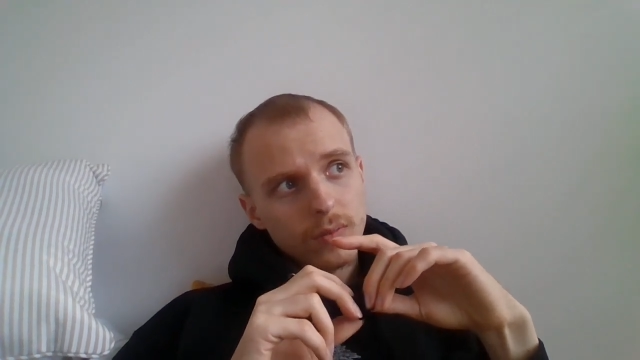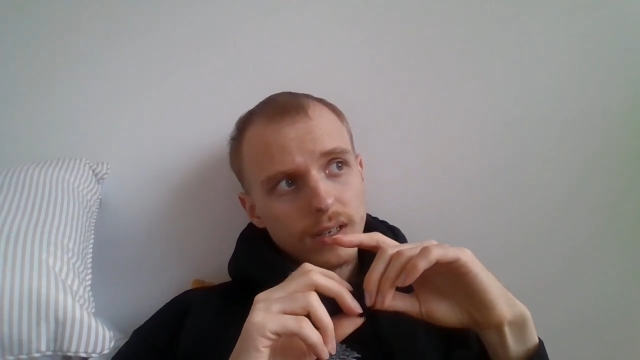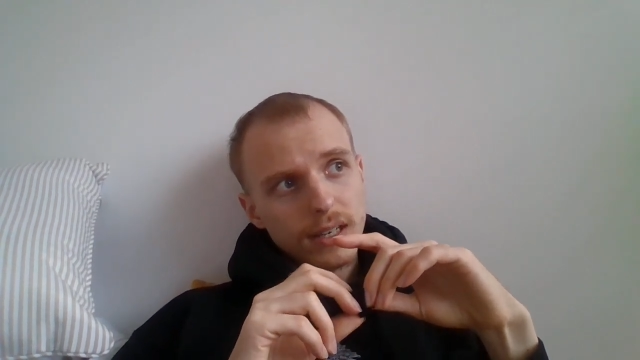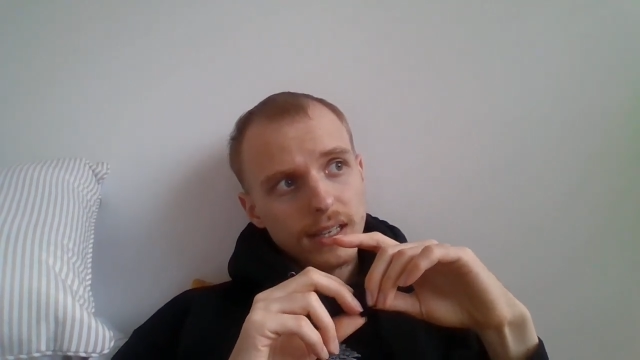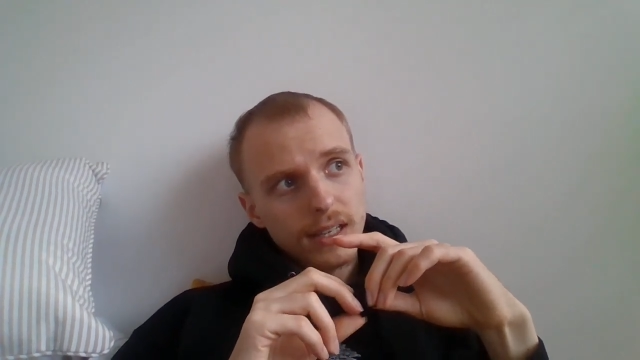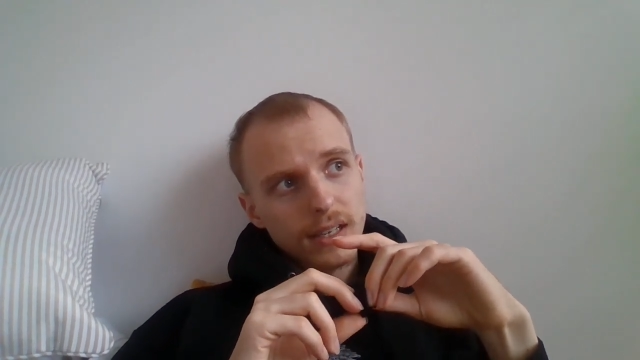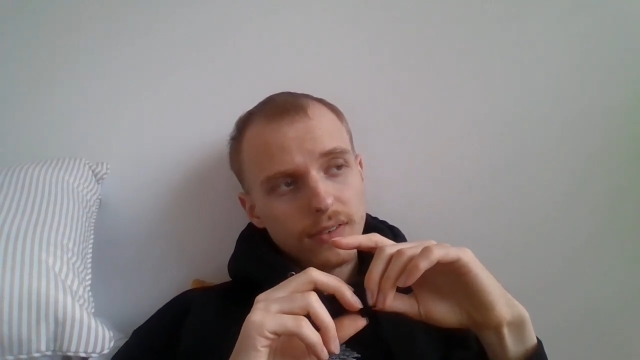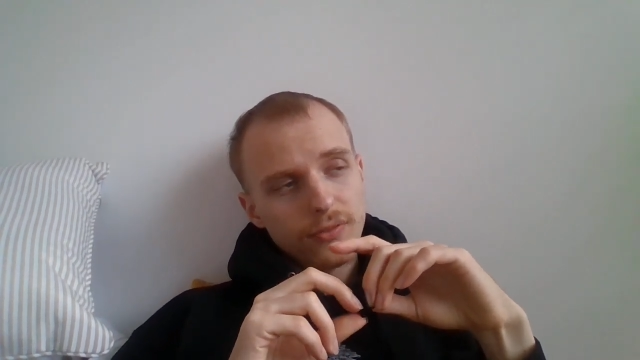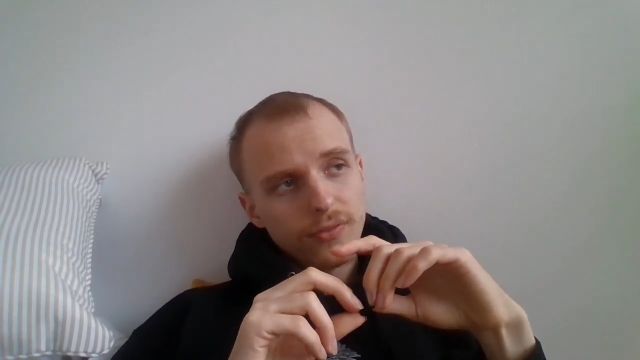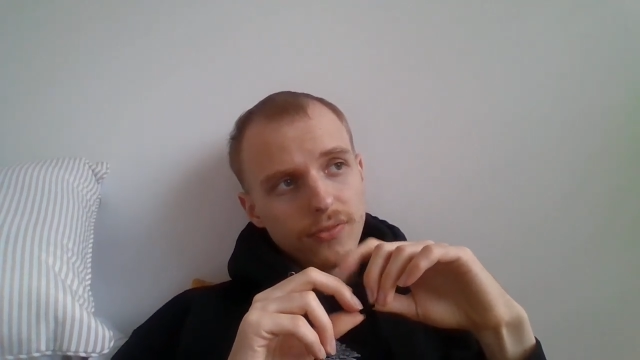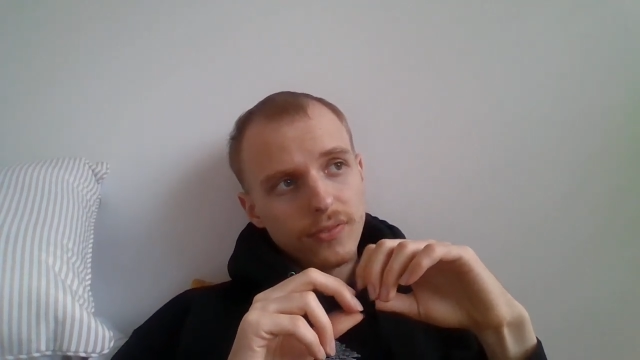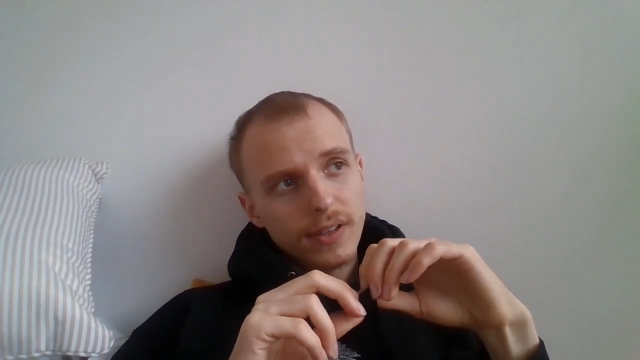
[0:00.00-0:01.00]
why a
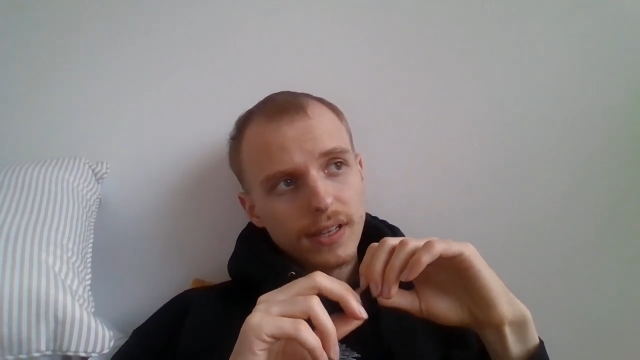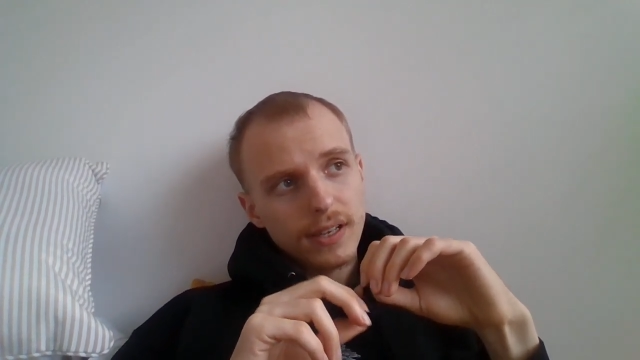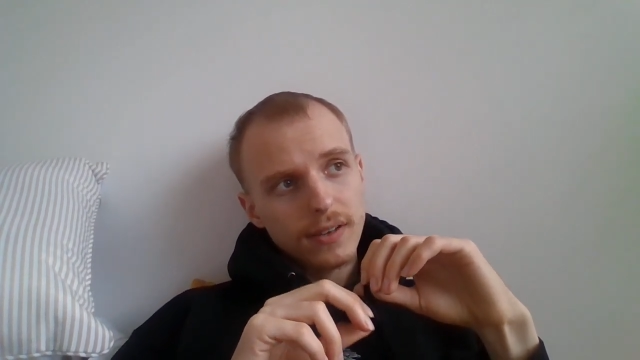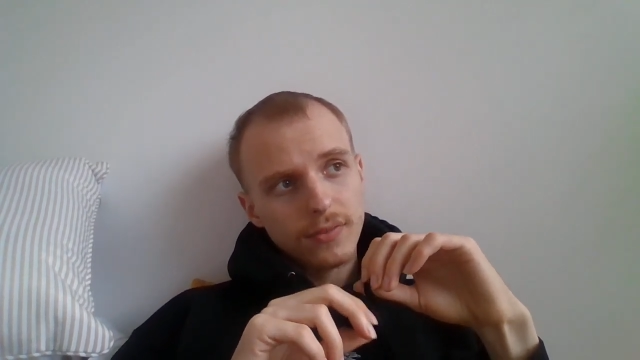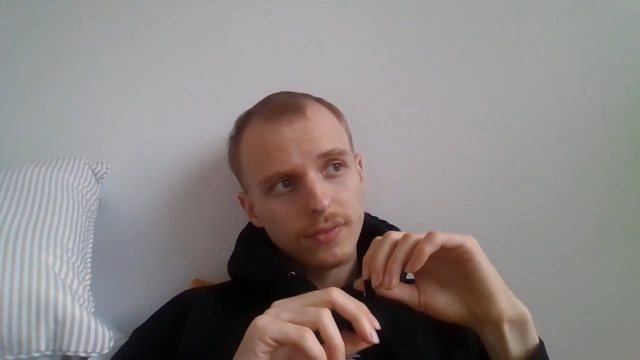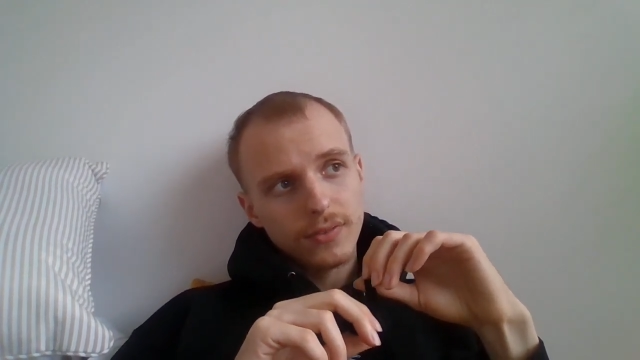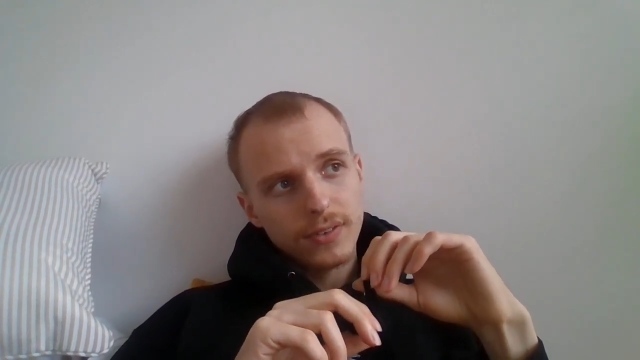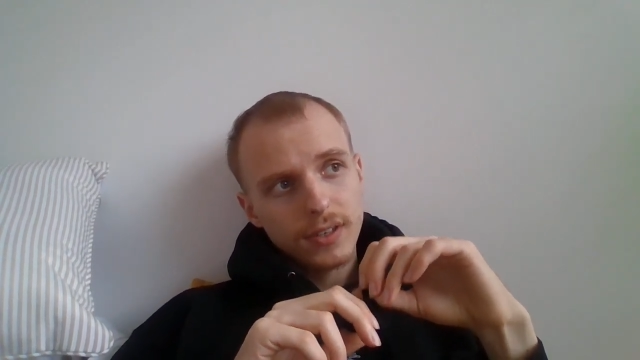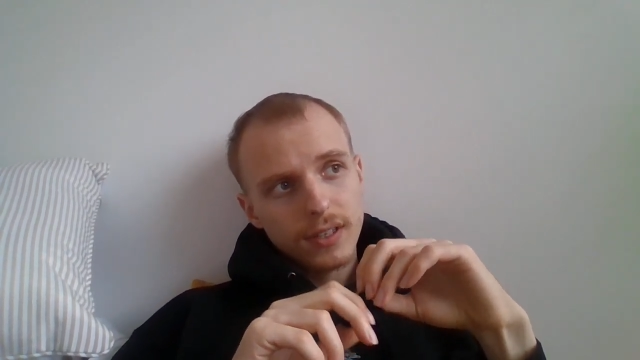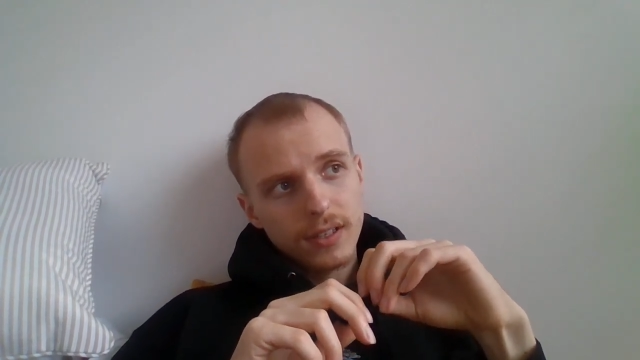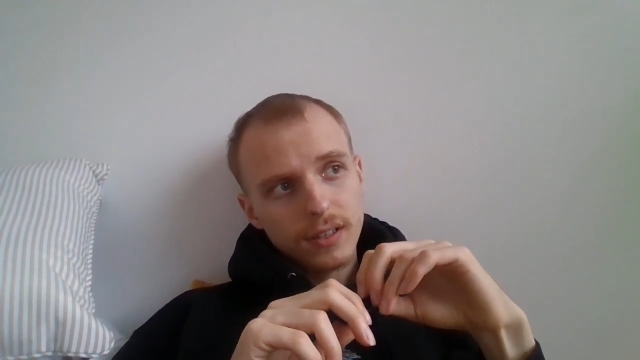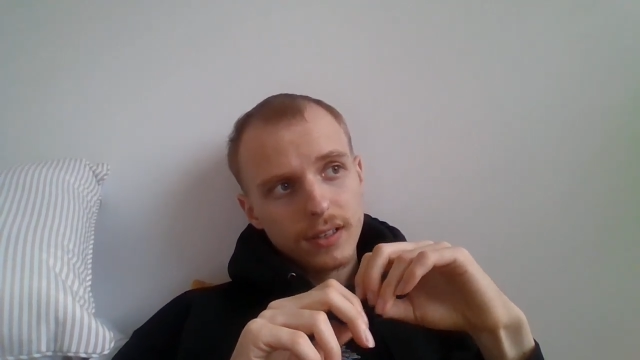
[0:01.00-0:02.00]
fifth?
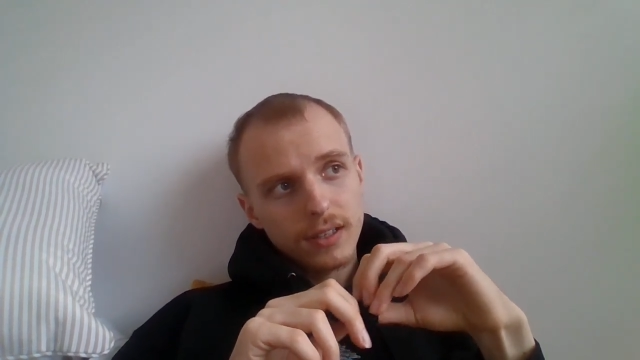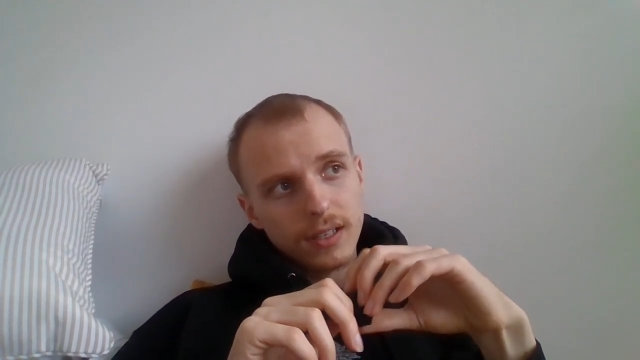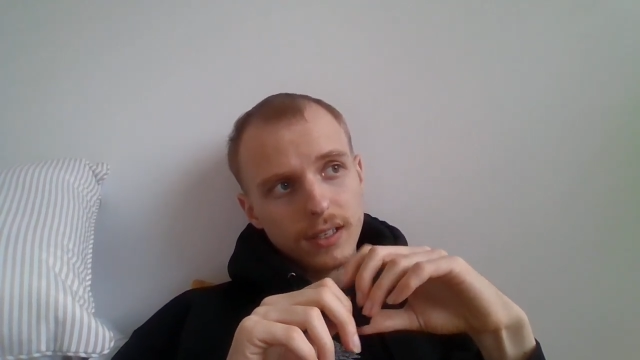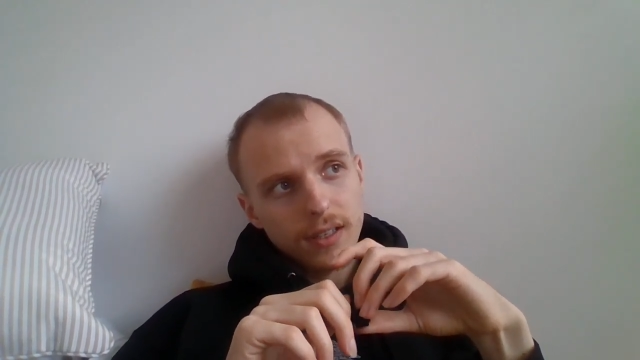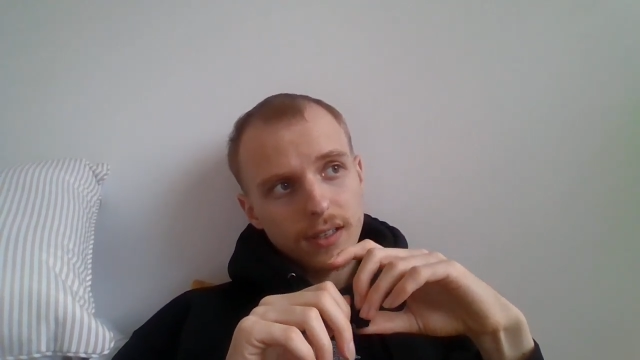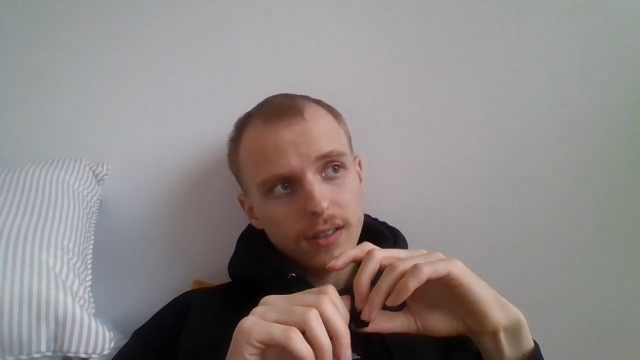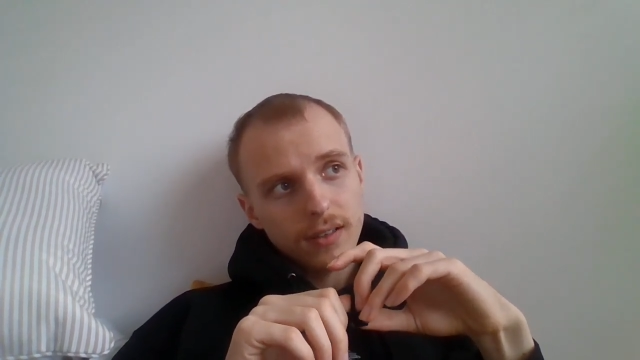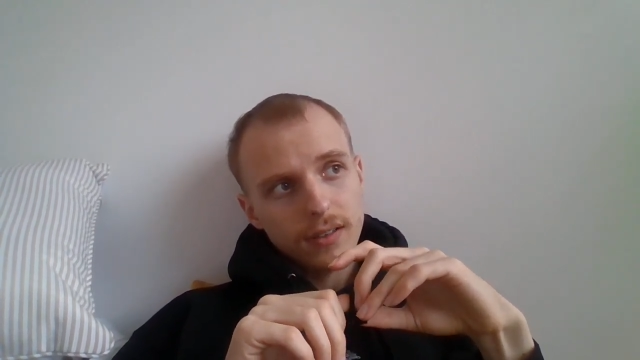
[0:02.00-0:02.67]
Like